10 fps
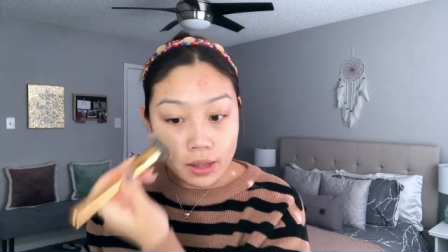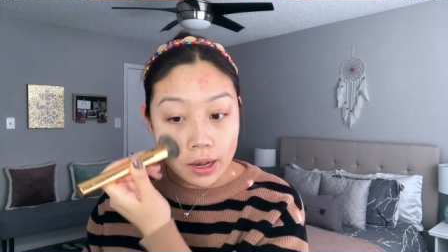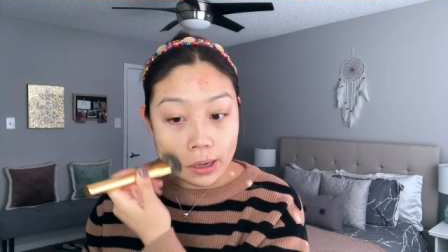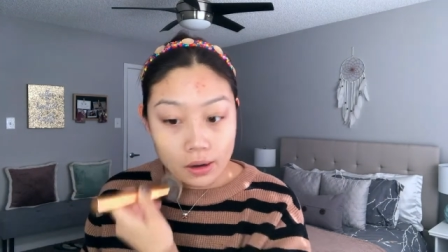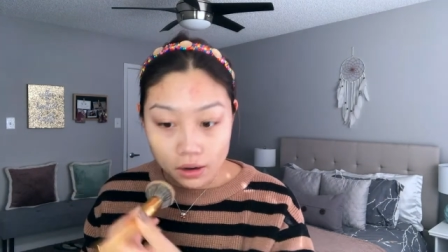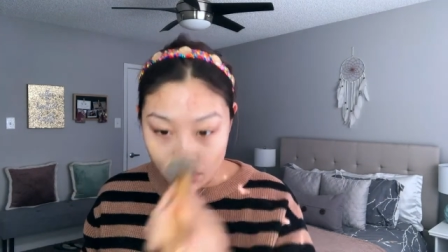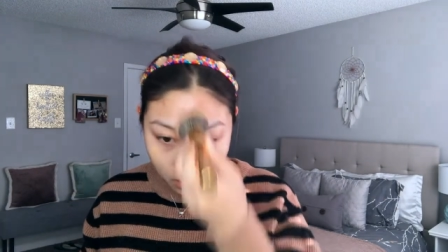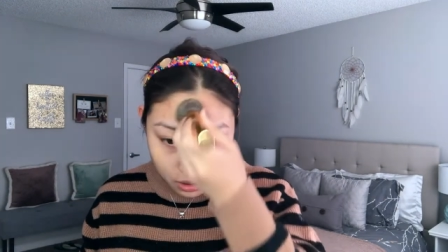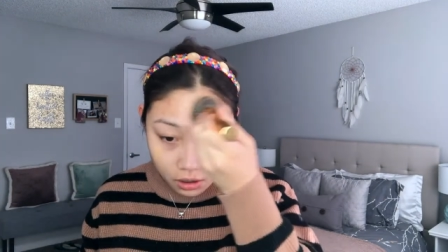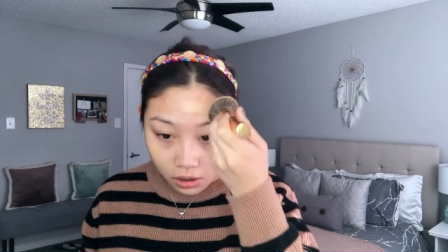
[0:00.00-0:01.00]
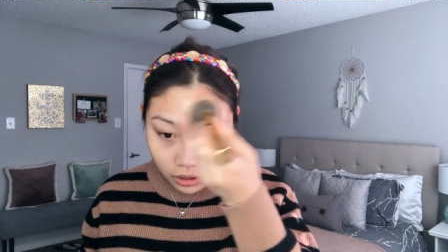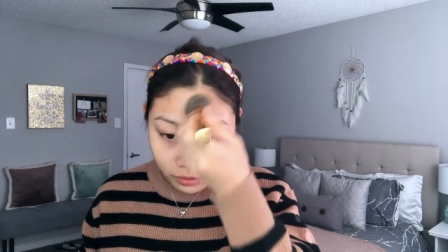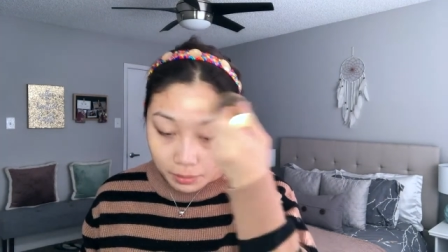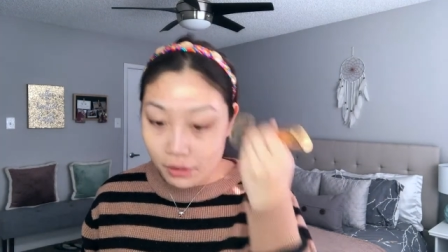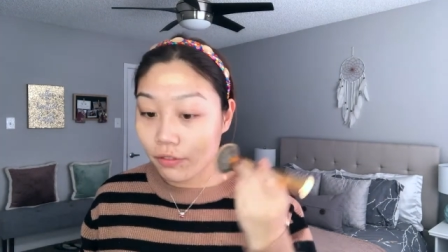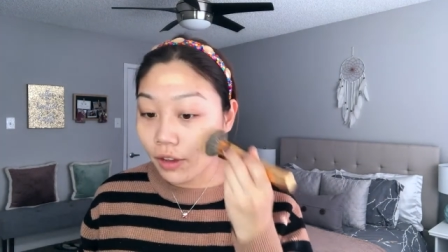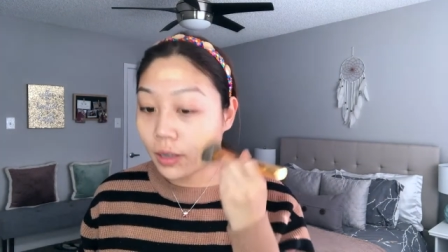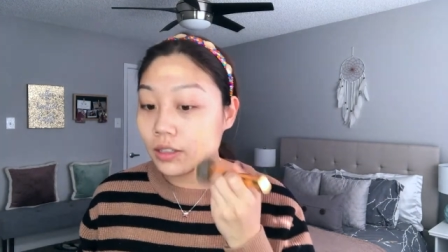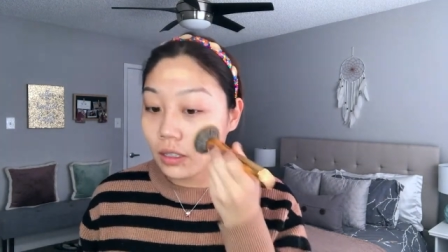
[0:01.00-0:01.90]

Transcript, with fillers: that all over my face.